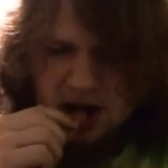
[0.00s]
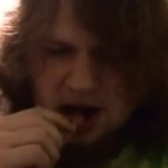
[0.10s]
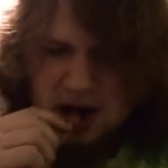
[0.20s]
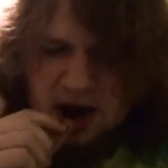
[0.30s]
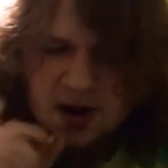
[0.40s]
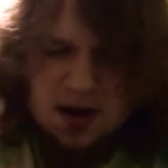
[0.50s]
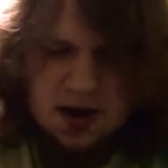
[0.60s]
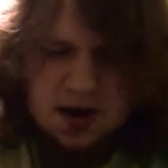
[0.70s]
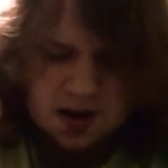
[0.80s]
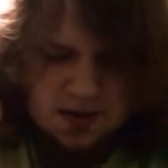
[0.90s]

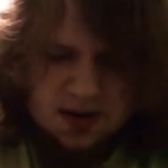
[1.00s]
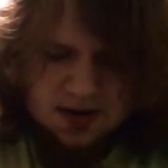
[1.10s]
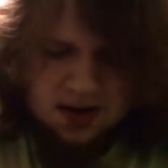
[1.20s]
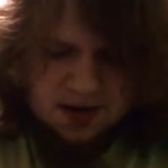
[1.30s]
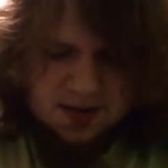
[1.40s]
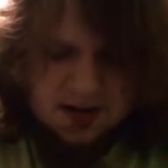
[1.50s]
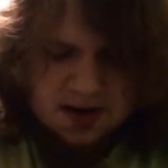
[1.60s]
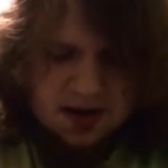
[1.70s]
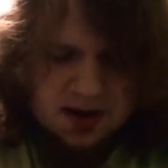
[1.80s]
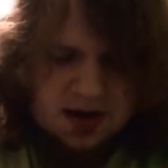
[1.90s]
I'm making such a
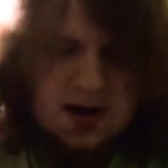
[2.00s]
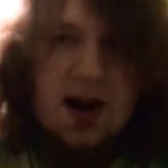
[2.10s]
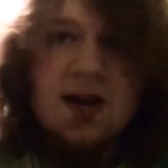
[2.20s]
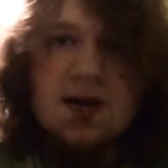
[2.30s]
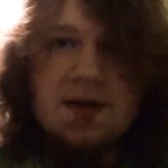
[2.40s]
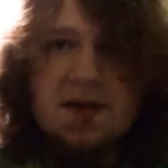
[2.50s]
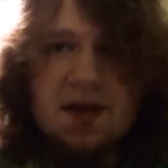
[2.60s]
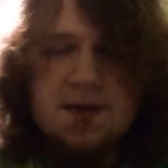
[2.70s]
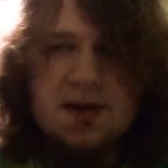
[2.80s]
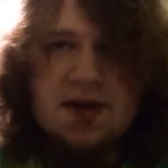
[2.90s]
mess. I got stains on my
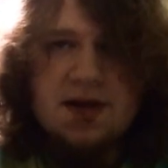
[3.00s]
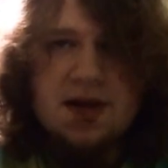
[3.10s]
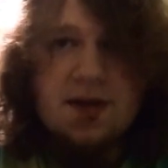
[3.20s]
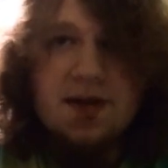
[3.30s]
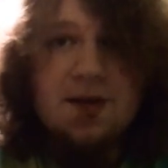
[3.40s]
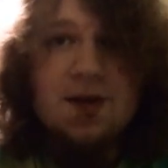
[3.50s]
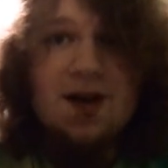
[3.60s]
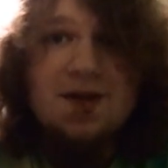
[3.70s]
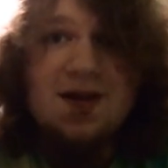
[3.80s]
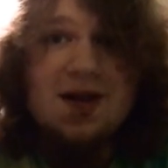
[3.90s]
fucking bed sheet. I'm gonna have to
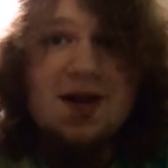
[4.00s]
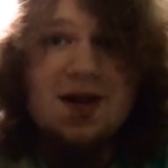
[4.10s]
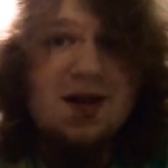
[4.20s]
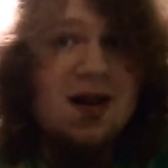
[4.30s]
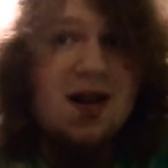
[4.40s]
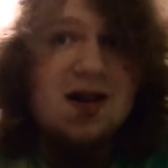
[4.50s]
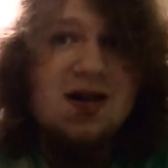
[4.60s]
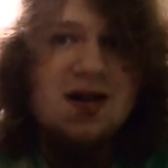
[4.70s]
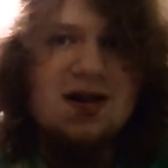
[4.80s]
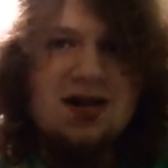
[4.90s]
wash my sheet.
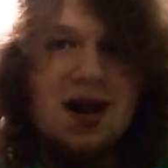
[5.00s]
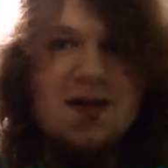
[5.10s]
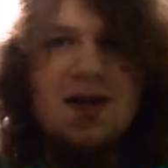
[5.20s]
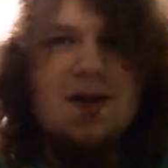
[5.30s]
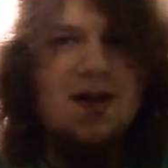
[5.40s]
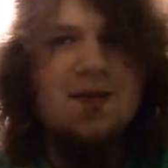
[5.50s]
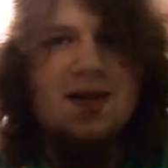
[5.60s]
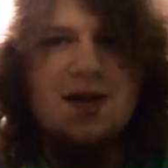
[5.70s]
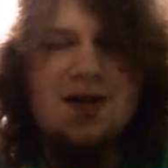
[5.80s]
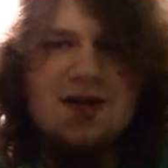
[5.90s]
So hey, I'm washing my
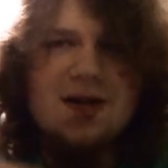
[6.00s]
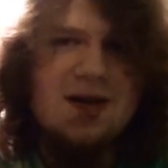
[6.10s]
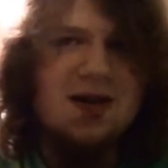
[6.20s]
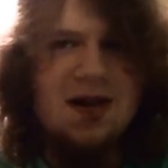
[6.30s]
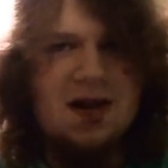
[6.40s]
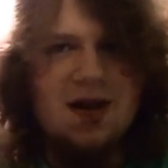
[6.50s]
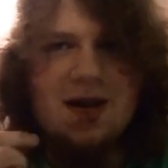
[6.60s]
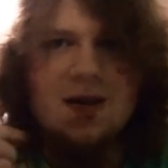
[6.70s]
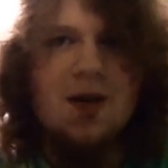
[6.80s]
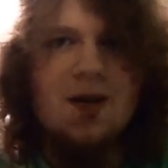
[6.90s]
sheets. Yeah,
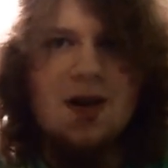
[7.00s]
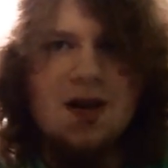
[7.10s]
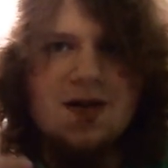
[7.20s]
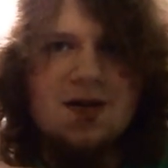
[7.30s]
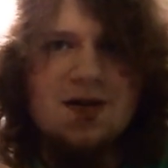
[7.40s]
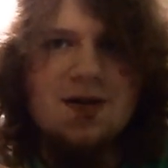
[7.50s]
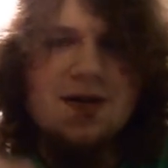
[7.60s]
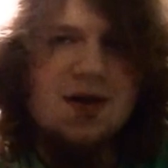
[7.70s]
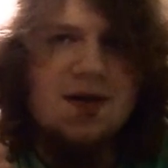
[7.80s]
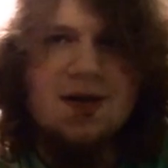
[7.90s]
I'm going to college soon,
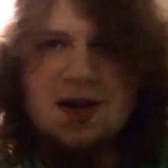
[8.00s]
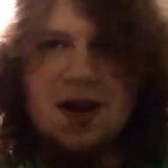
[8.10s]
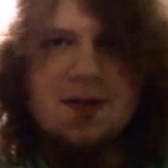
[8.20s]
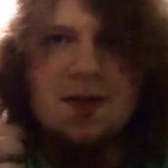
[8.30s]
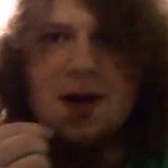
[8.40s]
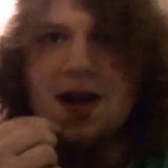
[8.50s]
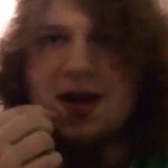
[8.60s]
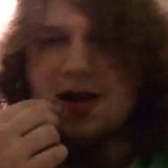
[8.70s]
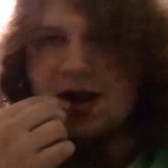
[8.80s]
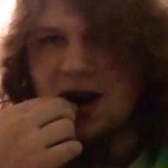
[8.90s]
so that'll be why
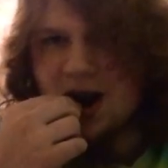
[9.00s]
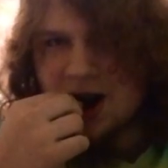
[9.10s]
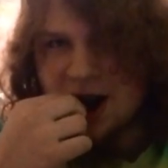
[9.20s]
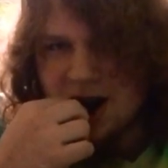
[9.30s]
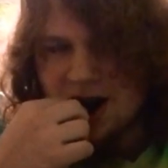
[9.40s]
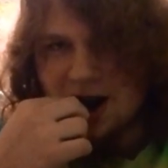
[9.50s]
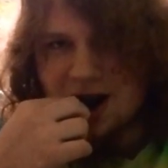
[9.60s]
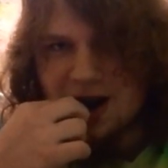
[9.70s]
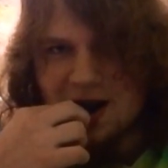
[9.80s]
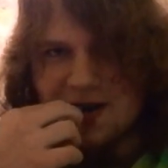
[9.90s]
I did it. Not
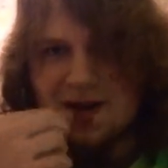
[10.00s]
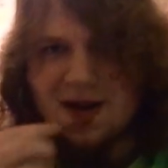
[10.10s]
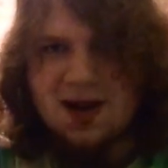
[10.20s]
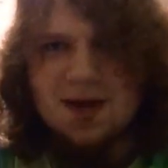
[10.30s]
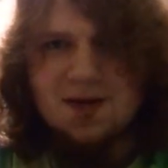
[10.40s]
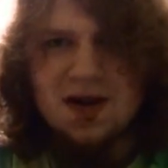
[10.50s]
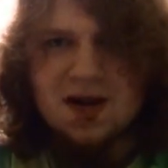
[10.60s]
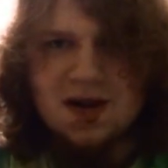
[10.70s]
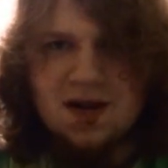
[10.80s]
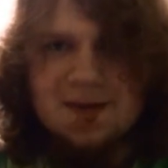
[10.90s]
because I got fucking dip
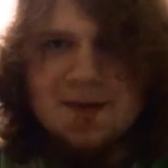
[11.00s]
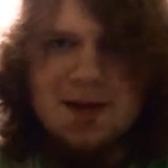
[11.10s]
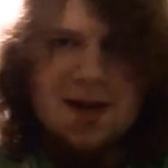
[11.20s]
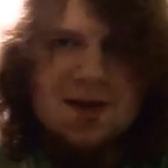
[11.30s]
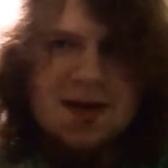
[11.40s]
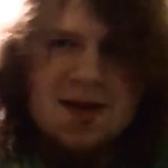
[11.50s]
stains all over my bed.